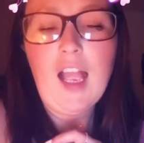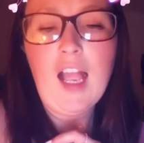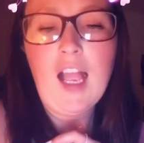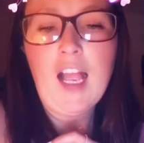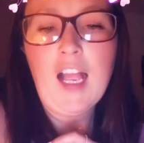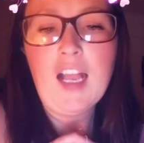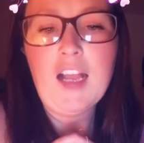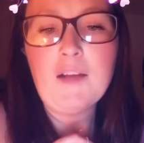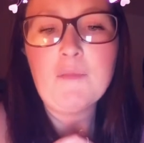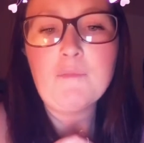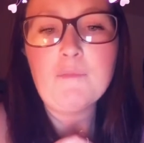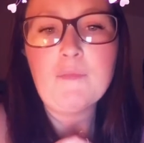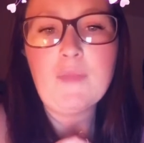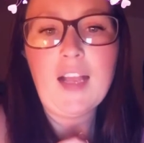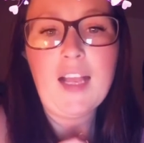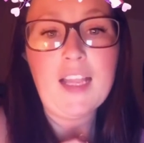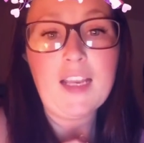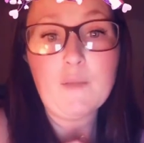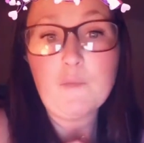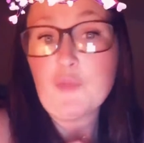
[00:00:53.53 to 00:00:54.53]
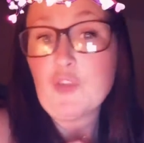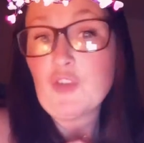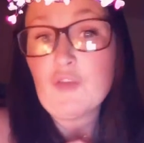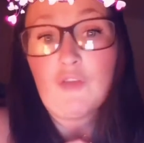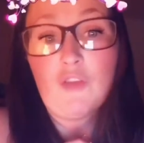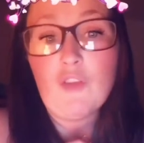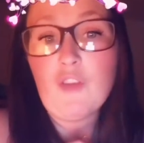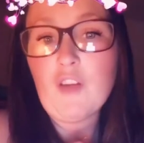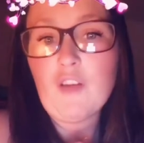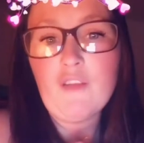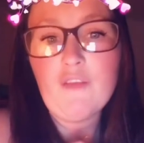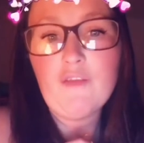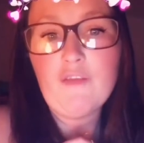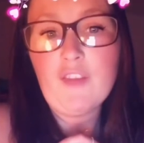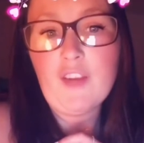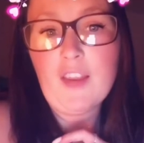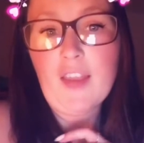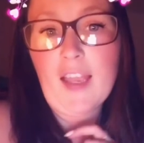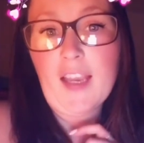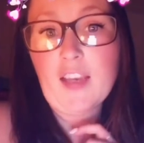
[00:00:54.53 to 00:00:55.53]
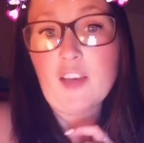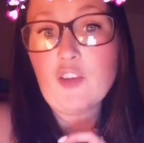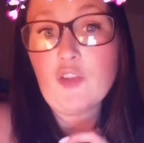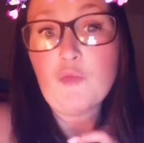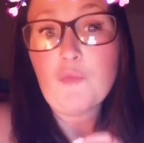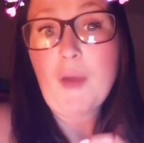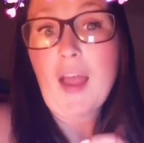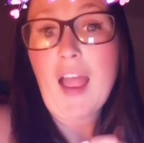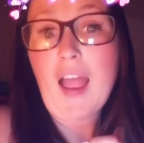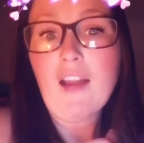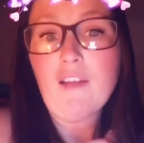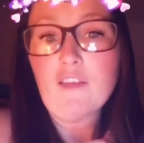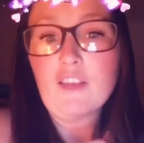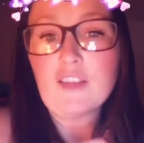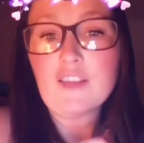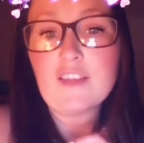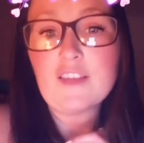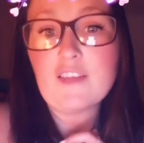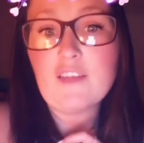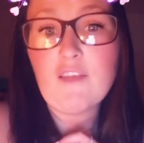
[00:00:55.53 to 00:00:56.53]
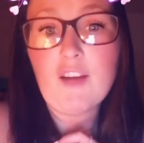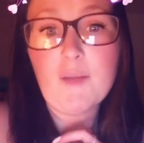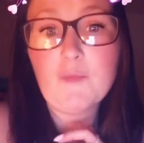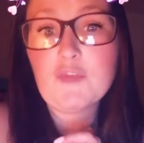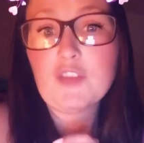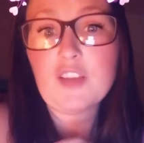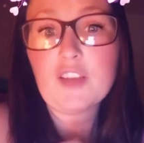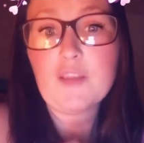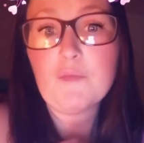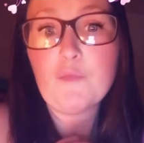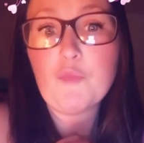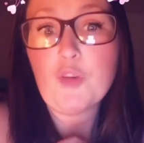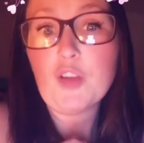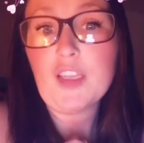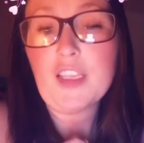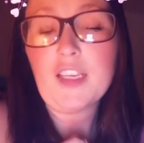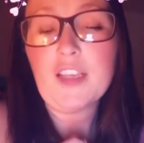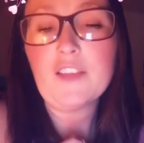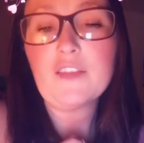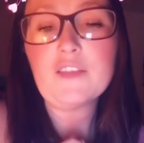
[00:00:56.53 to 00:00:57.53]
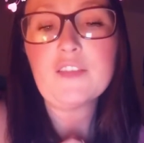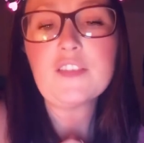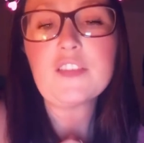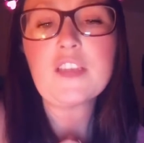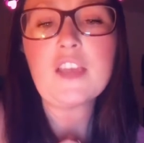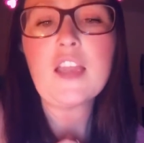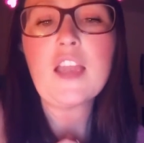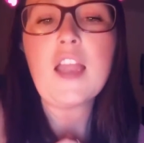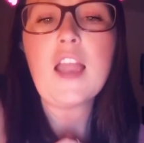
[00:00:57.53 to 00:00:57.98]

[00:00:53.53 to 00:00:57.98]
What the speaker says: and I'm sure that for like new parents they're absolutely brilliant.